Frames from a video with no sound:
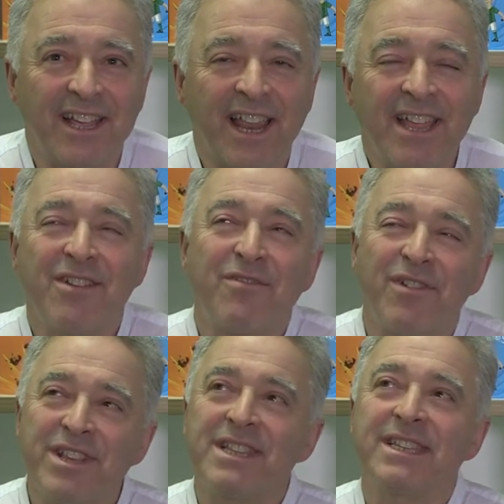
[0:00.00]
like
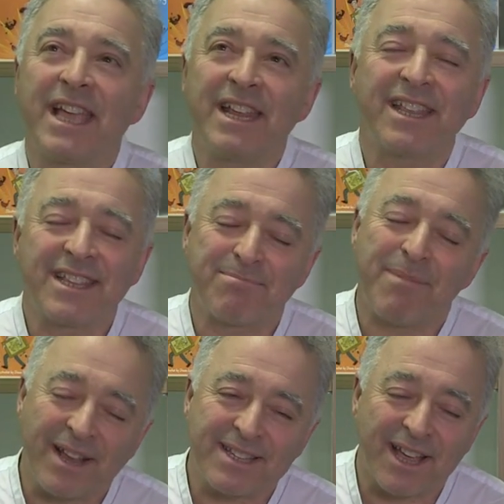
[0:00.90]
for instance, it, this
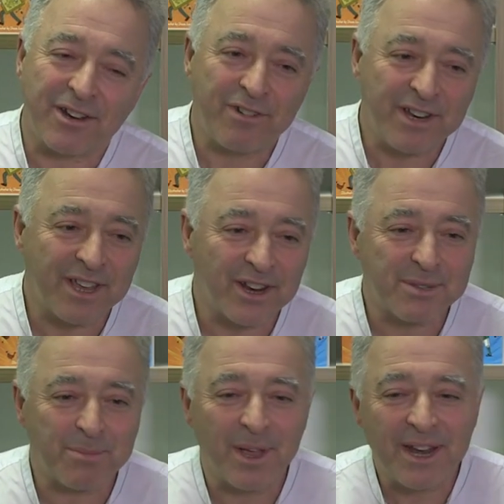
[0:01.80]
might sound
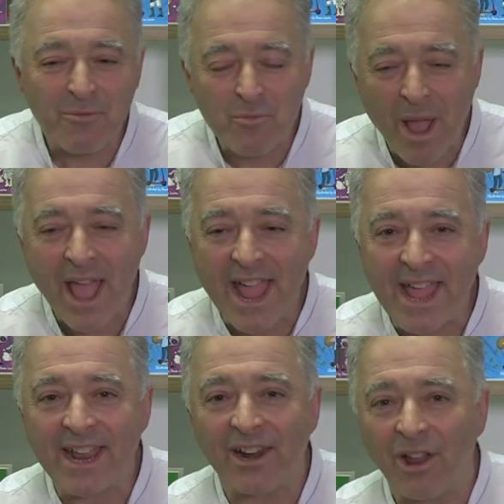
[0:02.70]
ridiculous, but in a
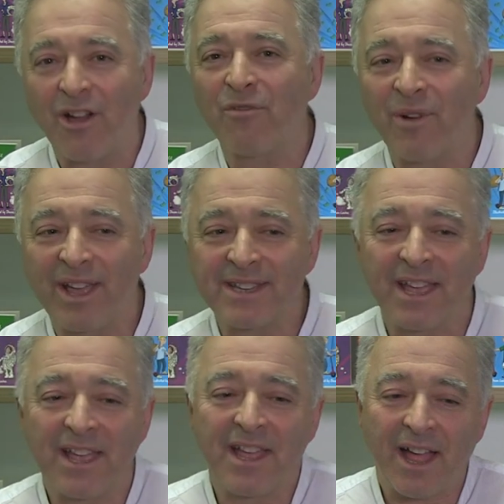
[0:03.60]
way, in a lot of ways,
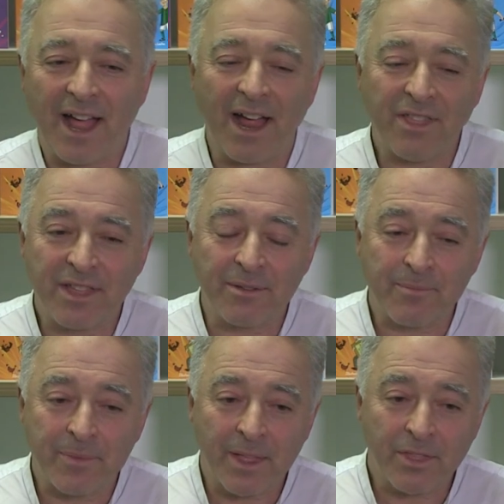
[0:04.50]
I think
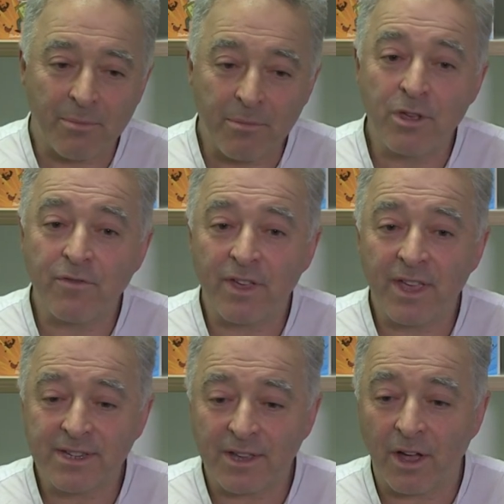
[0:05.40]
the
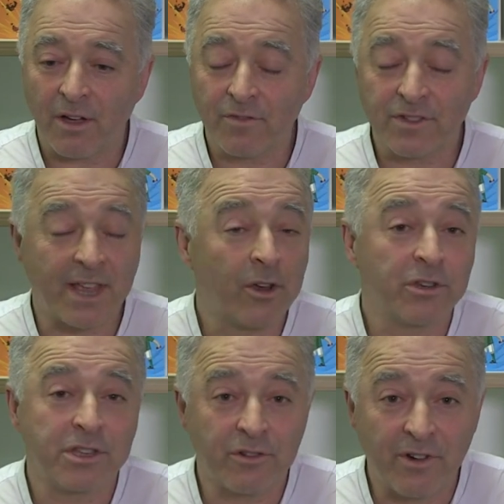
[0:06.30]
movies of say
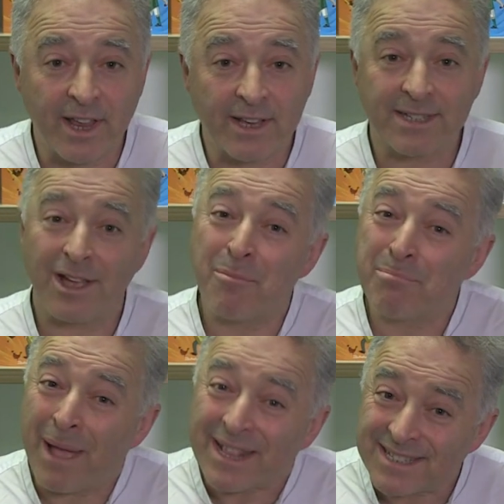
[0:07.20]
Lord of the Rings are
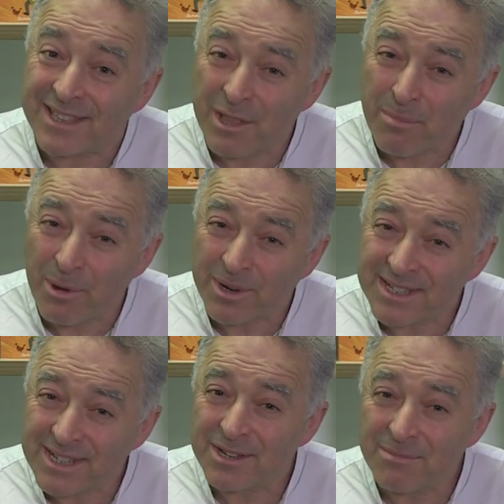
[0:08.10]
better than the
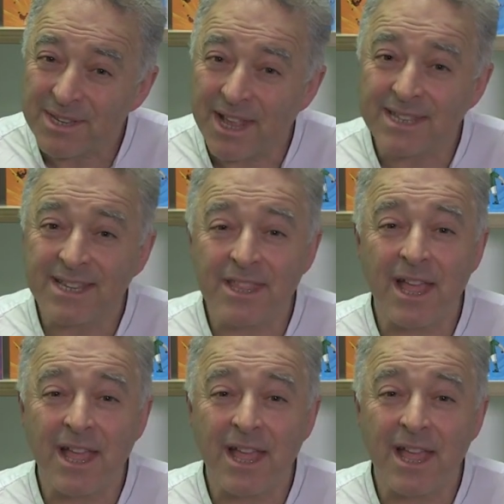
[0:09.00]
books in some sense, in